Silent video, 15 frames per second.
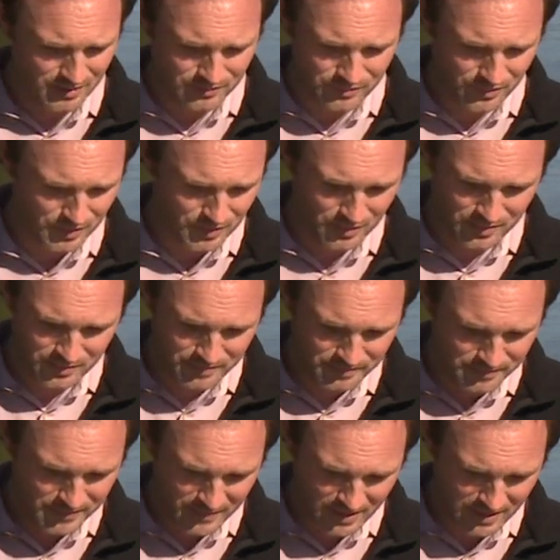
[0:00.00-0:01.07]
for
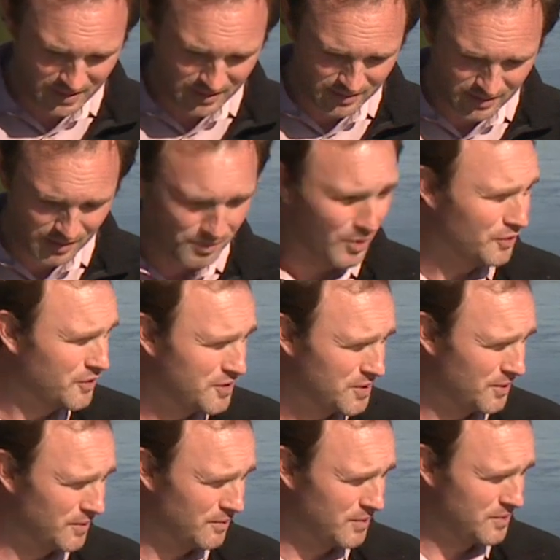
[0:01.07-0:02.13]
a
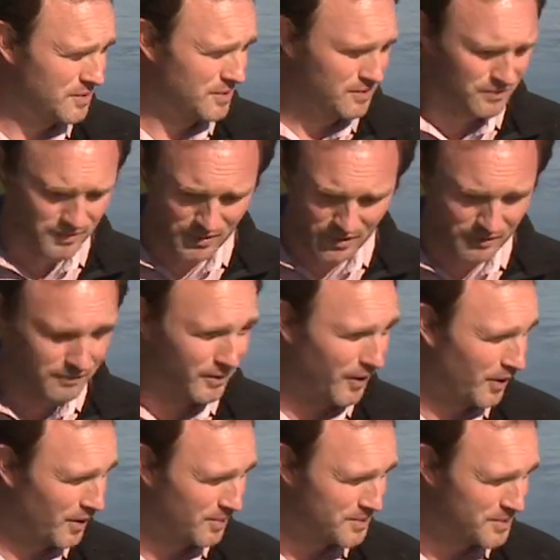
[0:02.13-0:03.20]
multitude of uses, for our
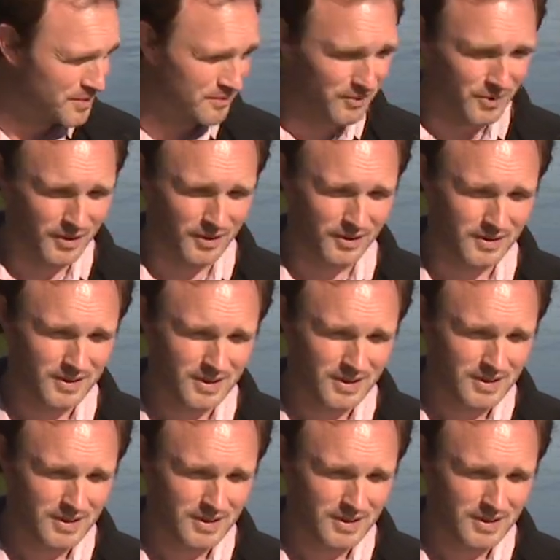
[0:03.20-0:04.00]
farms, for